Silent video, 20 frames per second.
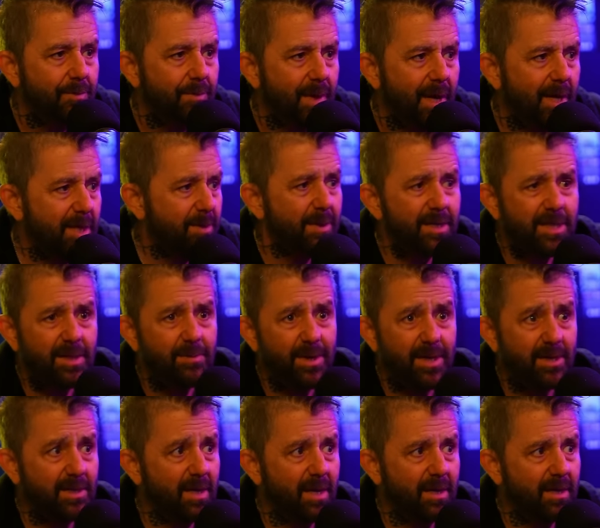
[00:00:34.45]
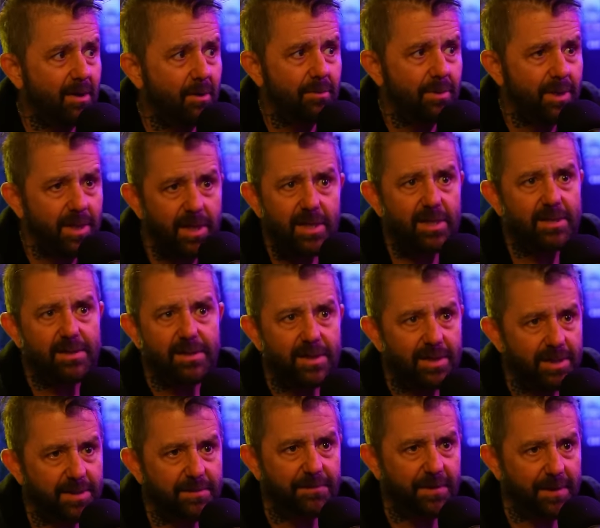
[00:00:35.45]
and especially because, like, you know, he's
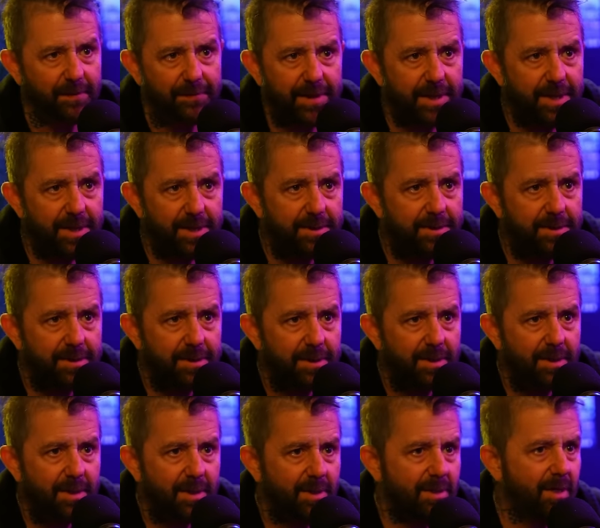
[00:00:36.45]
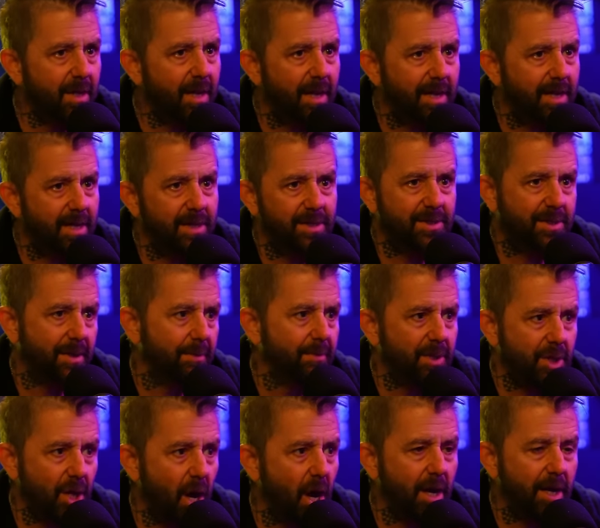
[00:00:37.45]
in his fifties. It's not like he's some
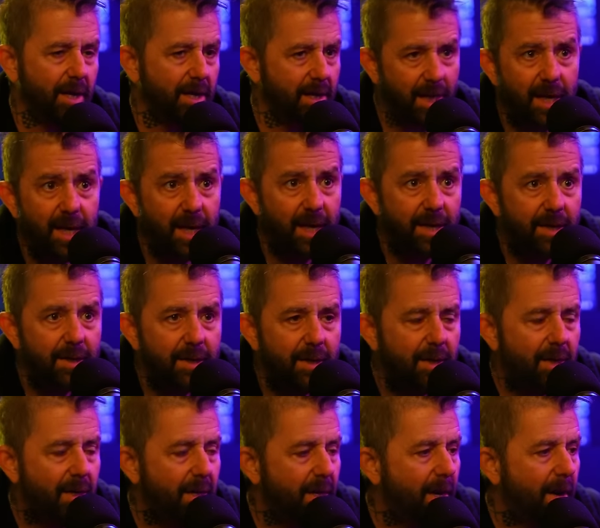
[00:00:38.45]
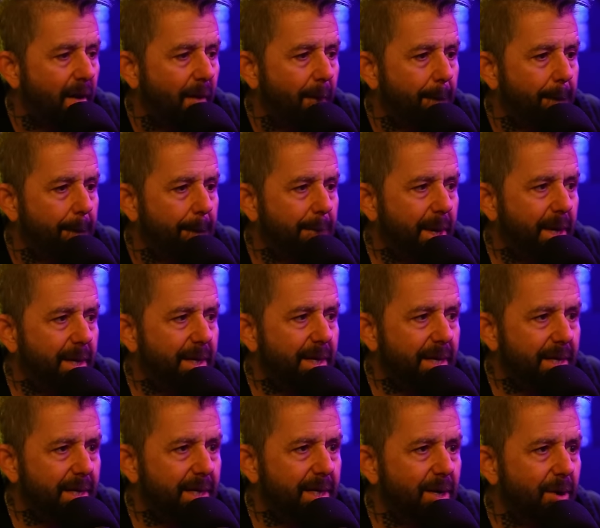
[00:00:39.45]
young kid. But,
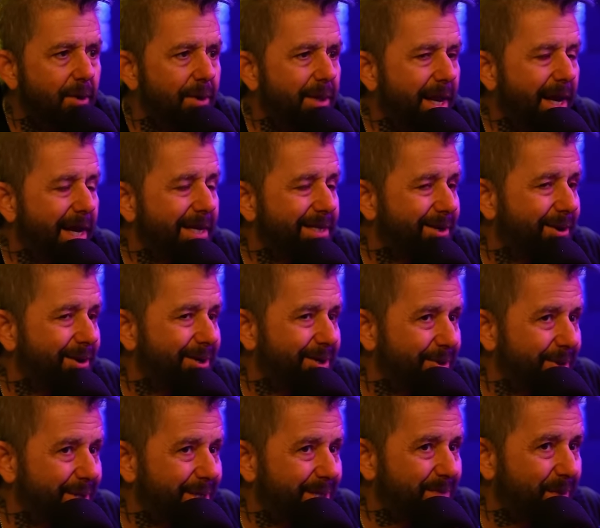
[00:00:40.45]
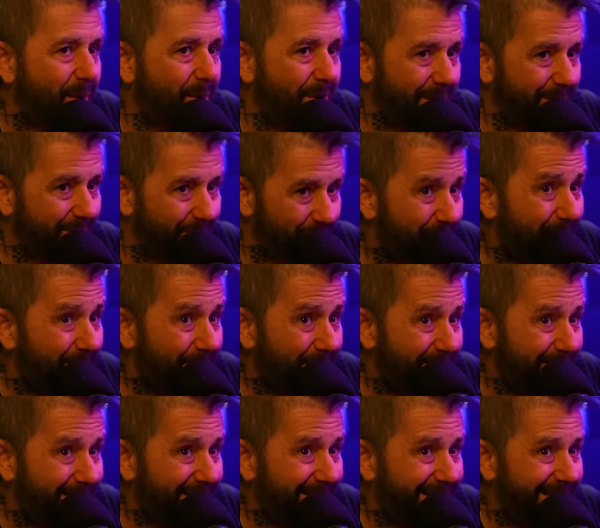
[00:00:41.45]
you know, and then I started doing spoken
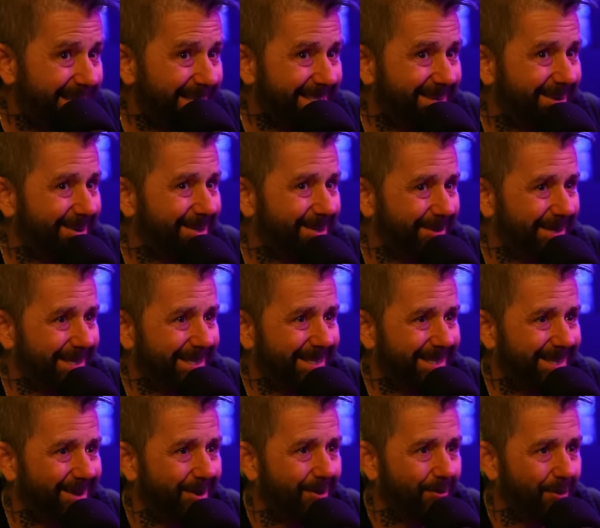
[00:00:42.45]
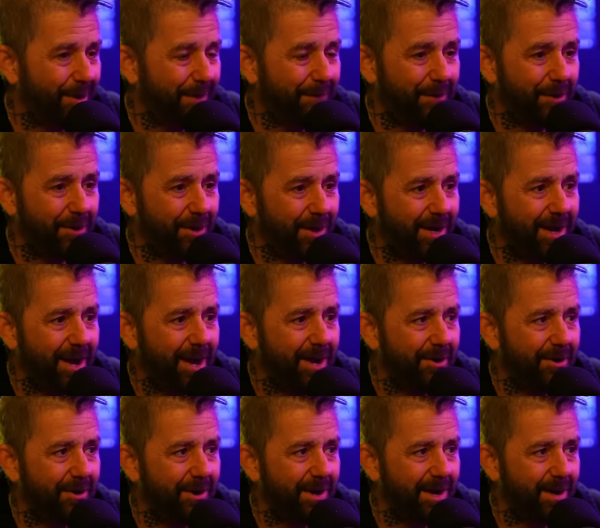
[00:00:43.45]
word and started doing One Foot in the
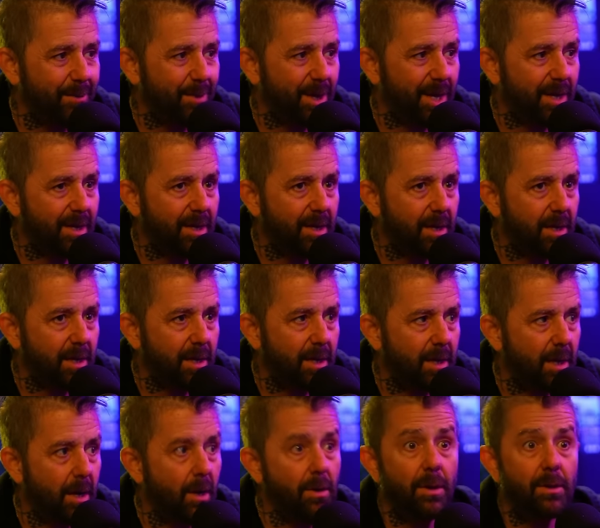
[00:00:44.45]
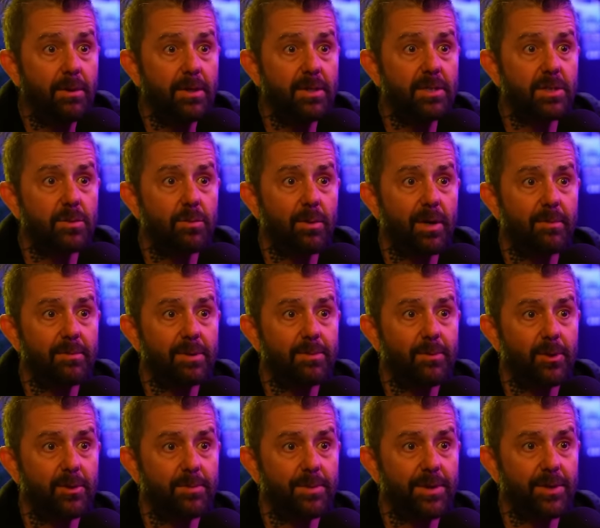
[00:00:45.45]
Gutter. And I'm like, oh, no, this is what I'm
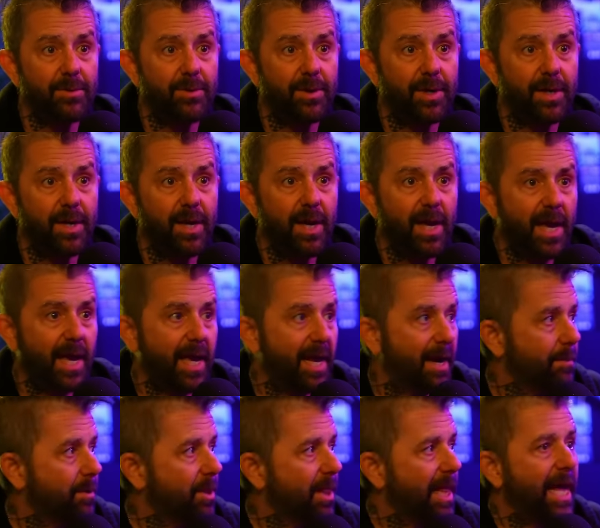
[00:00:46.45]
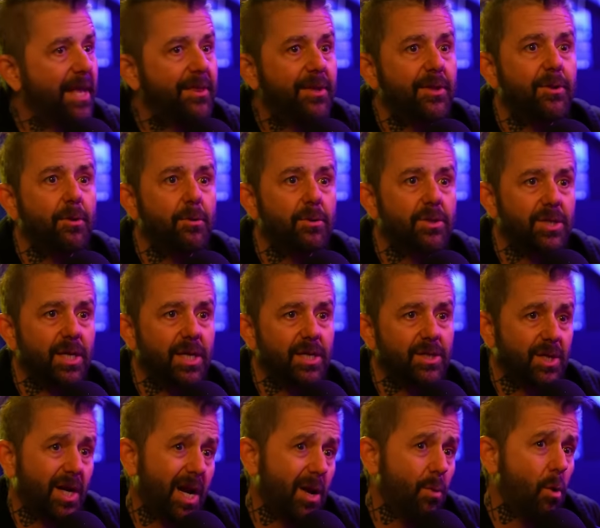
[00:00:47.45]
supposed to be doing. And I'm glad that those
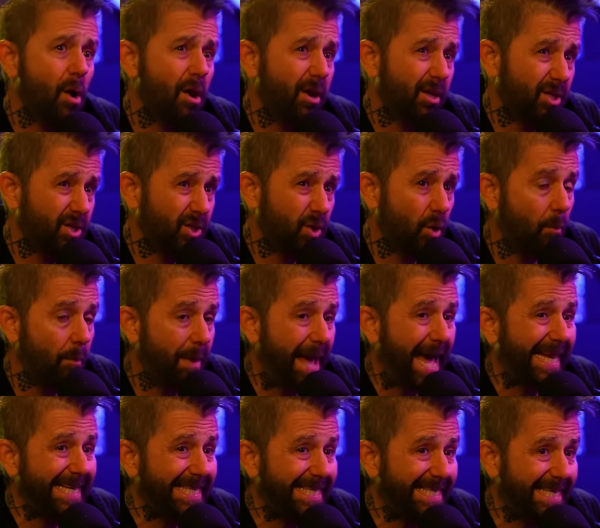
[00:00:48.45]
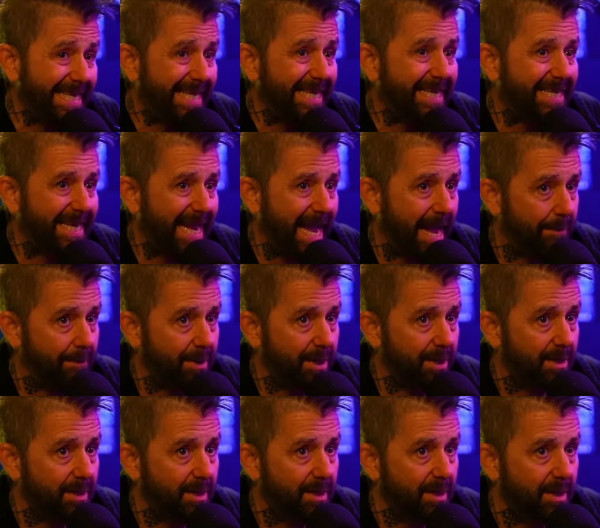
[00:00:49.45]
things that I wanted so bad didn't happen.